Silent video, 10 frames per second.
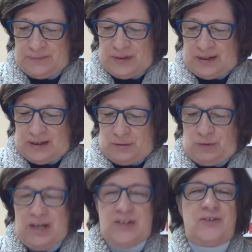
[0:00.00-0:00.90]

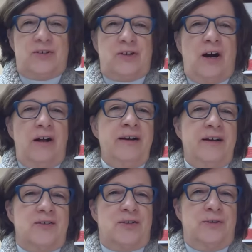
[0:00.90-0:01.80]
It's calling
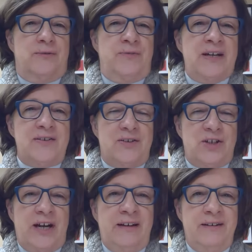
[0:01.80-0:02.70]
us to face the
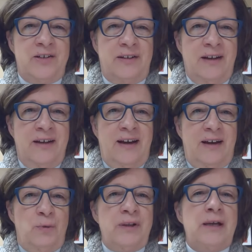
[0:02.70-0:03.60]
challenge
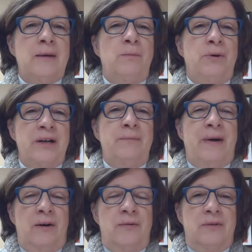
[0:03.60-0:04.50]
and really bring
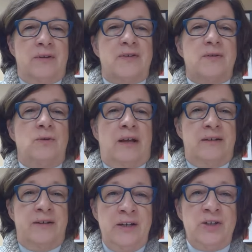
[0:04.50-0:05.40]
about this
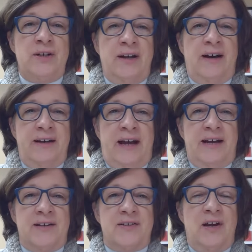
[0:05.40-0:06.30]
intention God
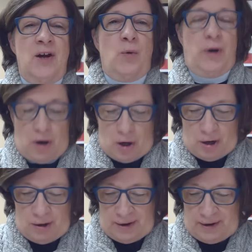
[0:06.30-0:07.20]
has where
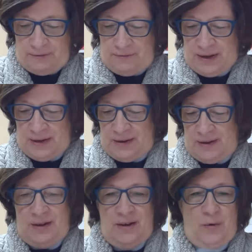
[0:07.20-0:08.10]
all are fed.
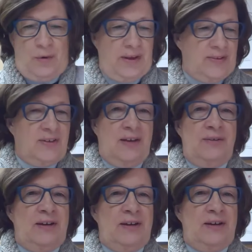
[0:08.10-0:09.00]
Whether it's
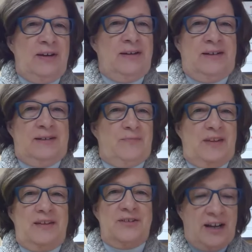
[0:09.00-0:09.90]
giving
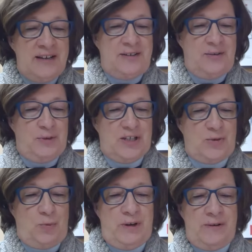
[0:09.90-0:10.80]
tonight, which is
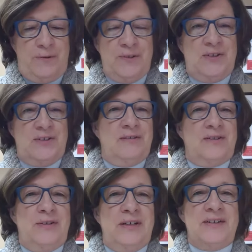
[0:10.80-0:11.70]
wonderful, to
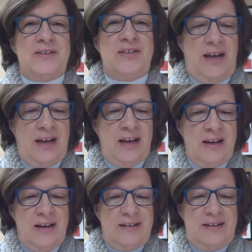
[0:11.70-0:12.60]

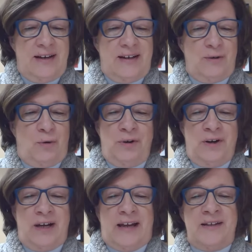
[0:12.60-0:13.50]

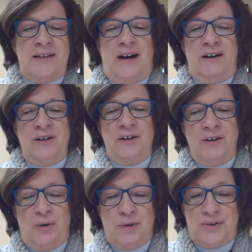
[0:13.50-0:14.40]
ELCA.org End Hunger,
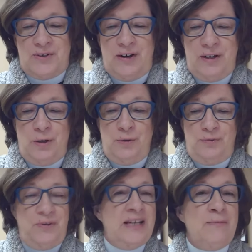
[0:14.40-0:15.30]
or starting a new
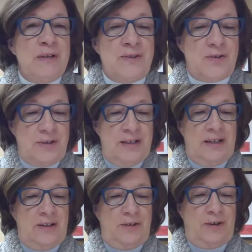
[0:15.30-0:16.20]
feeding
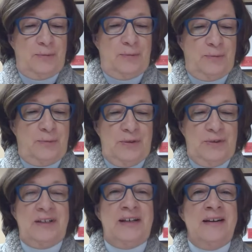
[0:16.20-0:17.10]
ministry in your
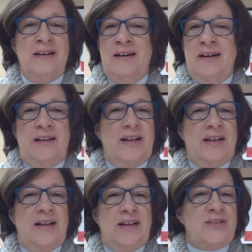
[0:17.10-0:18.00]
community, that's
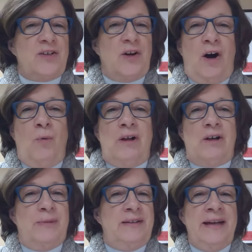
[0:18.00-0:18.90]
all welcome. And Dan,
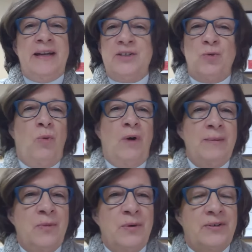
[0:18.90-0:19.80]
just one more
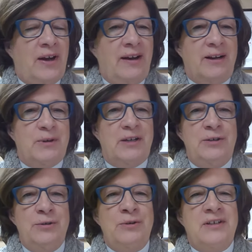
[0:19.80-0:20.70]
time, can you
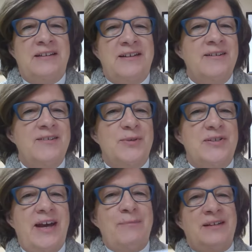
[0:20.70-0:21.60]
tell us what's
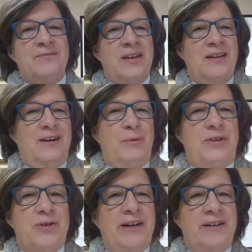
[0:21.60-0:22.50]
happening with the
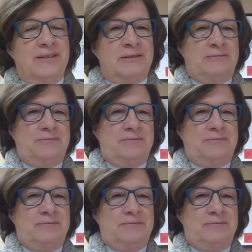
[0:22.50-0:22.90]
tracker?